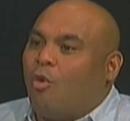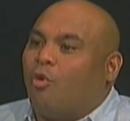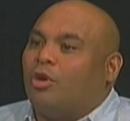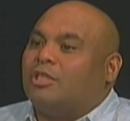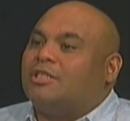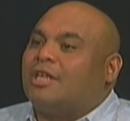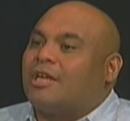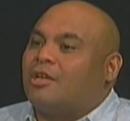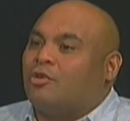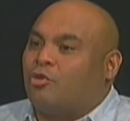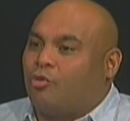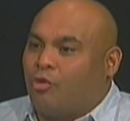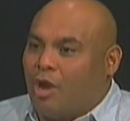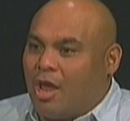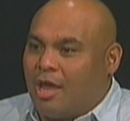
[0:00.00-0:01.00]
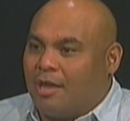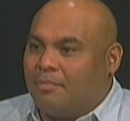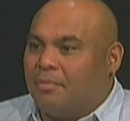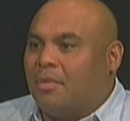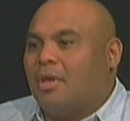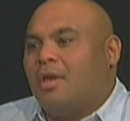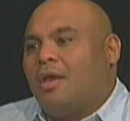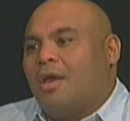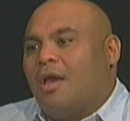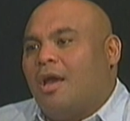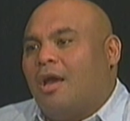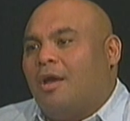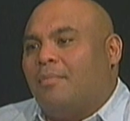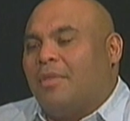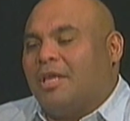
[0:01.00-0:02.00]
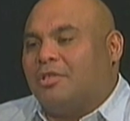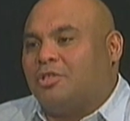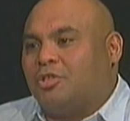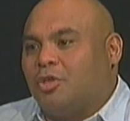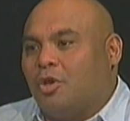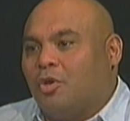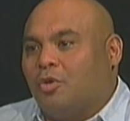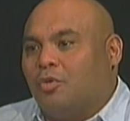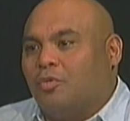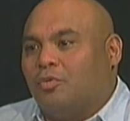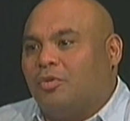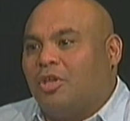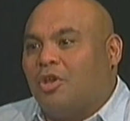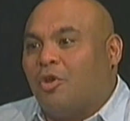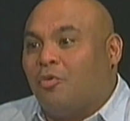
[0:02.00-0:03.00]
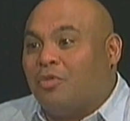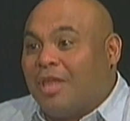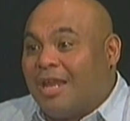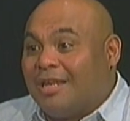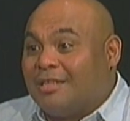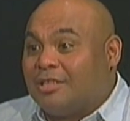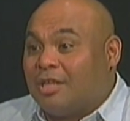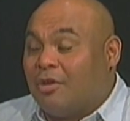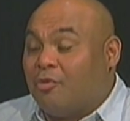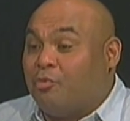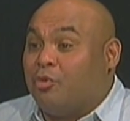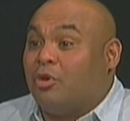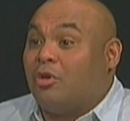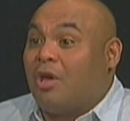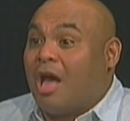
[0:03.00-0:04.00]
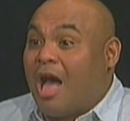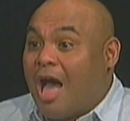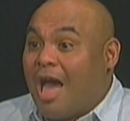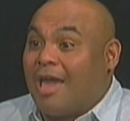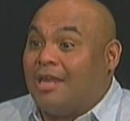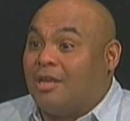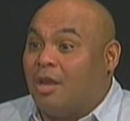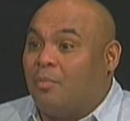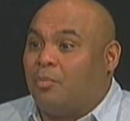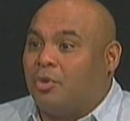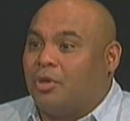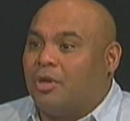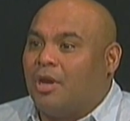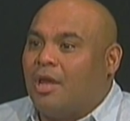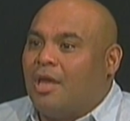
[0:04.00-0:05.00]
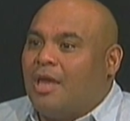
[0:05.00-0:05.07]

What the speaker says: Or a second crime. And so, that is a real high number.